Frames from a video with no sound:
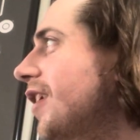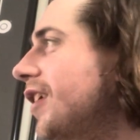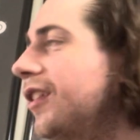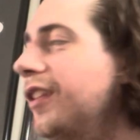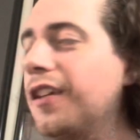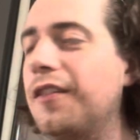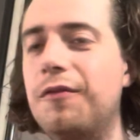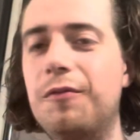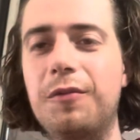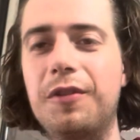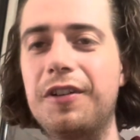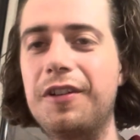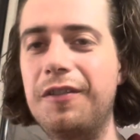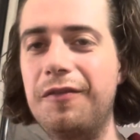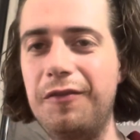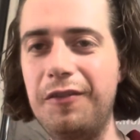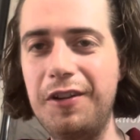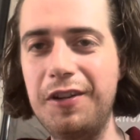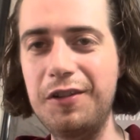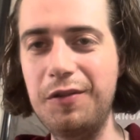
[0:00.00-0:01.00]
I love working
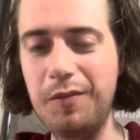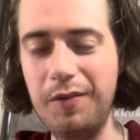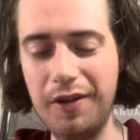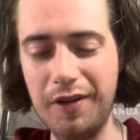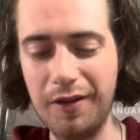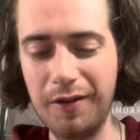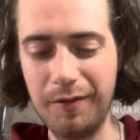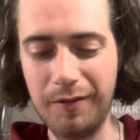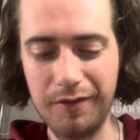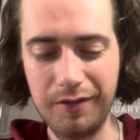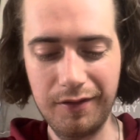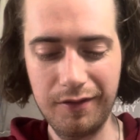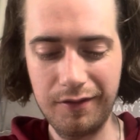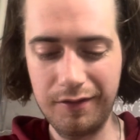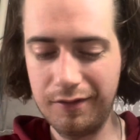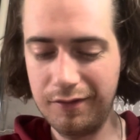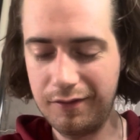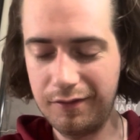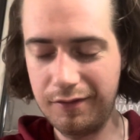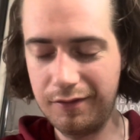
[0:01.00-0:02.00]
for HBO, and
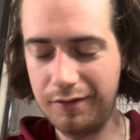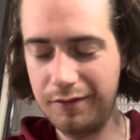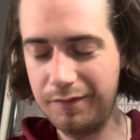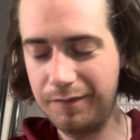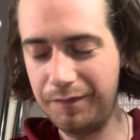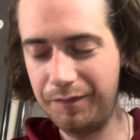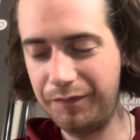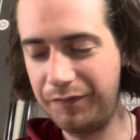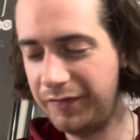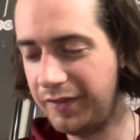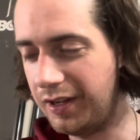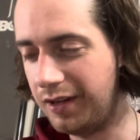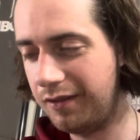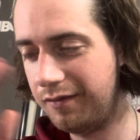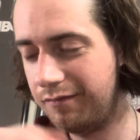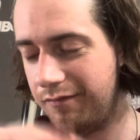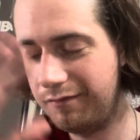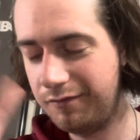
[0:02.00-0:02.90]
yeah,